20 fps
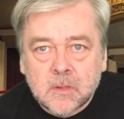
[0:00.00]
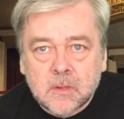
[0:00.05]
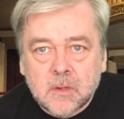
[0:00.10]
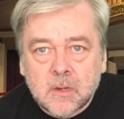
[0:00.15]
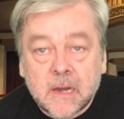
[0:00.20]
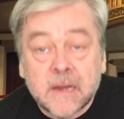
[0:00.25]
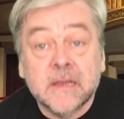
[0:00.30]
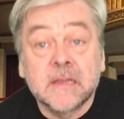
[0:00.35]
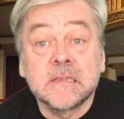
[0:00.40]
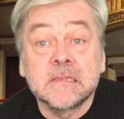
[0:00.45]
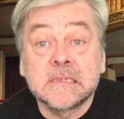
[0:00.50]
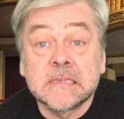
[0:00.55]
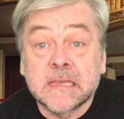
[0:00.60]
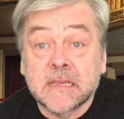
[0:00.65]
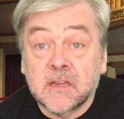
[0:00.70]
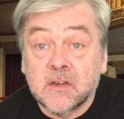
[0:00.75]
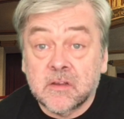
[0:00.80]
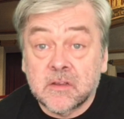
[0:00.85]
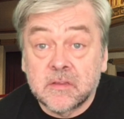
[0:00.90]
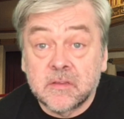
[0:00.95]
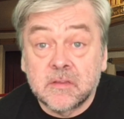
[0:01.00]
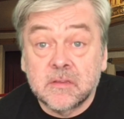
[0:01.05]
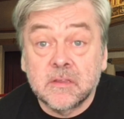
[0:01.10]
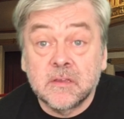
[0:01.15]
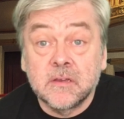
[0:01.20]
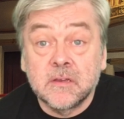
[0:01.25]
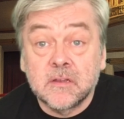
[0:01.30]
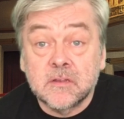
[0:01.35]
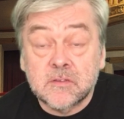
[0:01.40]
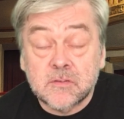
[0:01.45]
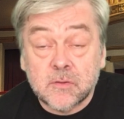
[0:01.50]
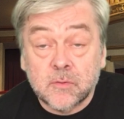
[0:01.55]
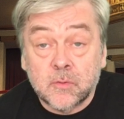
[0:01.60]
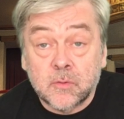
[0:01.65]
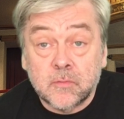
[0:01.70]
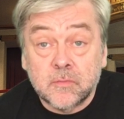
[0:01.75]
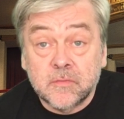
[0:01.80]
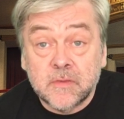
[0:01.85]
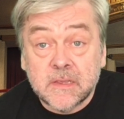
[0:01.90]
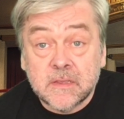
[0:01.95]
I can sing on in thirds or
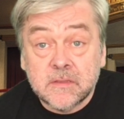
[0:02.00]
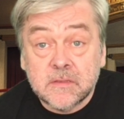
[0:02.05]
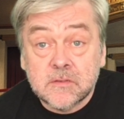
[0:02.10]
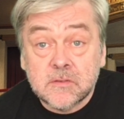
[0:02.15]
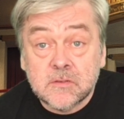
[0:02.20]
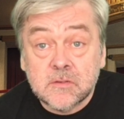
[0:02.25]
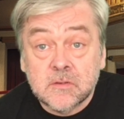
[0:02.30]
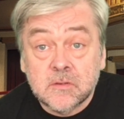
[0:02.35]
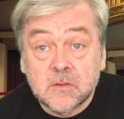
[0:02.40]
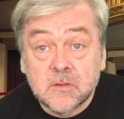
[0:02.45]
fifths,